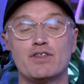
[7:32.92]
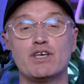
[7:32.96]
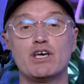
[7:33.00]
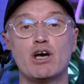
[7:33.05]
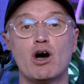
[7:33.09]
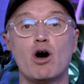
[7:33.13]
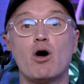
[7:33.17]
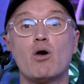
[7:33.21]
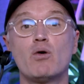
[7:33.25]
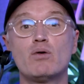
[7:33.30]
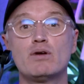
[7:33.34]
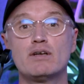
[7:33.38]

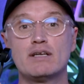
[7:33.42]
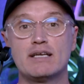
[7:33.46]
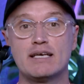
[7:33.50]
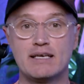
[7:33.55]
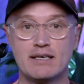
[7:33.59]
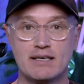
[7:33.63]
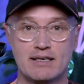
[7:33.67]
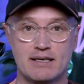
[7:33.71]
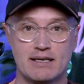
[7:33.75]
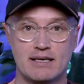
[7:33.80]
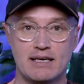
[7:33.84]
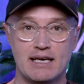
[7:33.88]
the
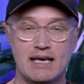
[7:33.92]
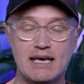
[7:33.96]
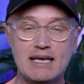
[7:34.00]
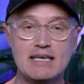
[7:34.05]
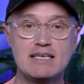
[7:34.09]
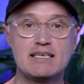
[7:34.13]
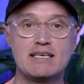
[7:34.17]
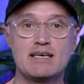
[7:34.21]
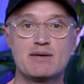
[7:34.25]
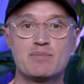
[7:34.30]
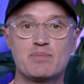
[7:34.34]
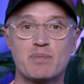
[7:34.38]
only
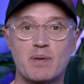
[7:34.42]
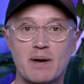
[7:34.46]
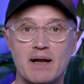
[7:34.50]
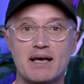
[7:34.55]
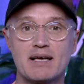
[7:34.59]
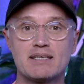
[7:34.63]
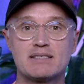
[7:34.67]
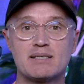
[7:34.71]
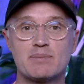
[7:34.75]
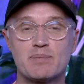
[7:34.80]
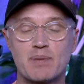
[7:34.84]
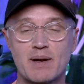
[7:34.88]
Indian
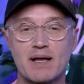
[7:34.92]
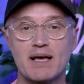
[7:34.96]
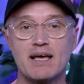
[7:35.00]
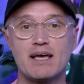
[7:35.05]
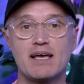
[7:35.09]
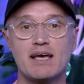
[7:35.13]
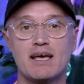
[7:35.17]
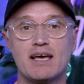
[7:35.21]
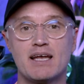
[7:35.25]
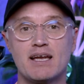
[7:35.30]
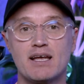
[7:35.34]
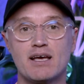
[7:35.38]
player to
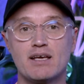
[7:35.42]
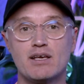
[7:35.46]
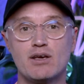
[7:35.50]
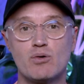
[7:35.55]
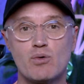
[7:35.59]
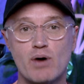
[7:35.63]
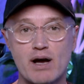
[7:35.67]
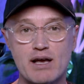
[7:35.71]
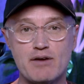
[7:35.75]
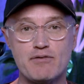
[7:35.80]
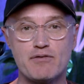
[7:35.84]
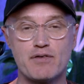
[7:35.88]
play in a
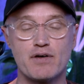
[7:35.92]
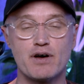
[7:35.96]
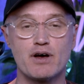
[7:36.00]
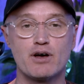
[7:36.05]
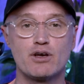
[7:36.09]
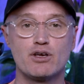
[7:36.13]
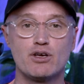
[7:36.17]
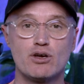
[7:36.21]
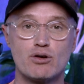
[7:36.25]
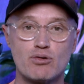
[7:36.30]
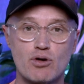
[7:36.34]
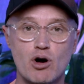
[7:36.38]

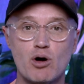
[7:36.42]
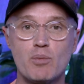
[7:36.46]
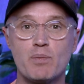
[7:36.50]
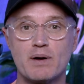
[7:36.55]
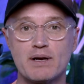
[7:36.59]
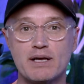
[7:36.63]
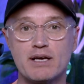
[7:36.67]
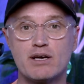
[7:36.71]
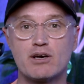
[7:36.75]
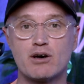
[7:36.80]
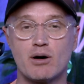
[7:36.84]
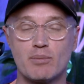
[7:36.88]
UEFA
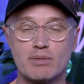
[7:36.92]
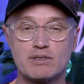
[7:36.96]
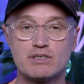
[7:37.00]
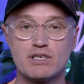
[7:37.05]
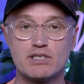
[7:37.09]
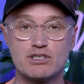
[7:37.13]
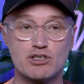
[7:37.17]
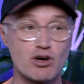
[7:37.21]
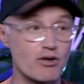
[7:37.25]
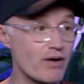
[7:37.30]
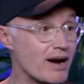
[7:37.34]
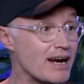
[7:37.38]
Europa League
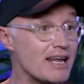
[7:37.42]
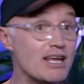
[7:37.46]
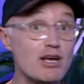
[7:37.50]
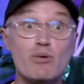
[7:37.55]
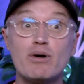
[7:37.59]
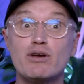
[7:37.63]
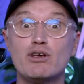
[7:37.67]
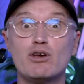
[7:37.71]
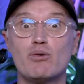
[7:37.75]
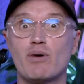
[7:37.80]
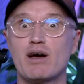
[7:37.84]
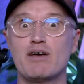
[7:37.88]
competition, or any
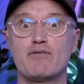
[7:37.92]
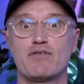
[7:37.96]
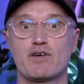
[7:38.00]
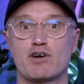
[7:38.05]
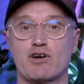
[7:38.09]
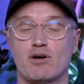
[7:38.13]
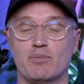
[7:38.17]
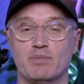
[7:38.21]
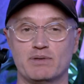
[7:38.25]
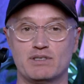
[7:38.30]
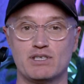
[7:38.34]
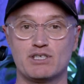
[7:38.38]

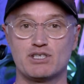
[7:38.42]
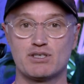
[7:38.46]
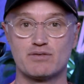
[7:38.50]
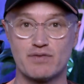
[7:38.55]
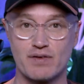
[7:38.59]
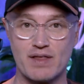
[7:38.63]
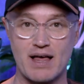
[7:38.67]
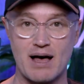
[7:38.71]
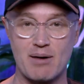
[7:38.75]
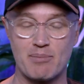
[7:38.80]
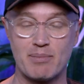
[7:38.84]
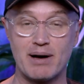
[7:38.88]
UEFA competition
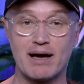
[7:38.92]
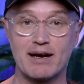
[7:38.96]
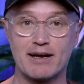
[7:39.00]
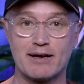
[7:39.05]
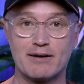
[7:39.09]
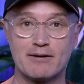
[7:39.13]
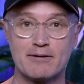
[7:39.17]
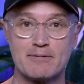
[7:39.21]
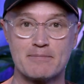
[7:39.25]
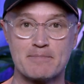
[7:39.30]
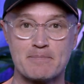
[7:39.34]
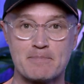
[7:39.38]
for that
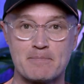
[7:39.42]
matter.